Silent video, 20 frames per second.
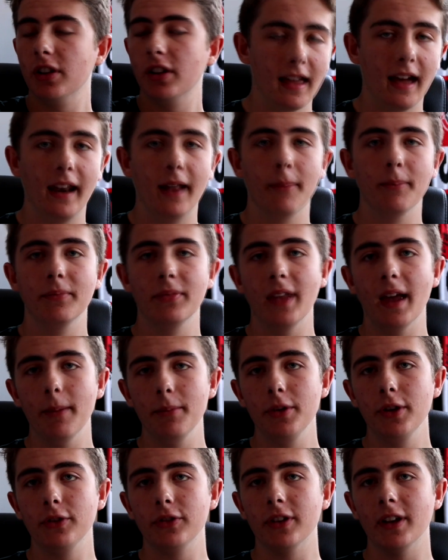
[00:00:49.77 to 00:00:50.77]
And
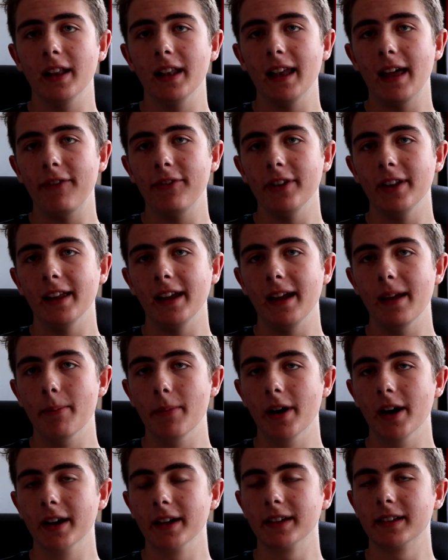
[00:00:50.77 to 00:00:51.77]
I'm using a lavalier
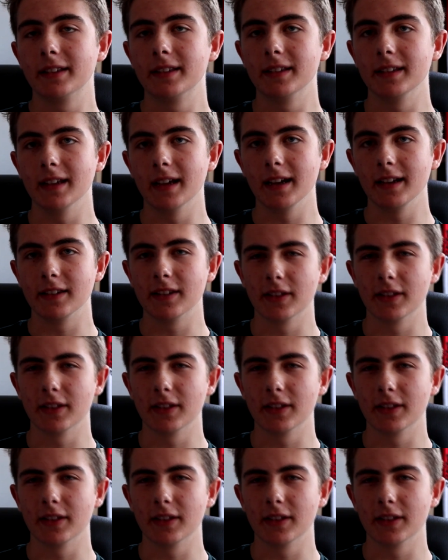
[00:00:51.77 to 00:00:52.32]
mic today,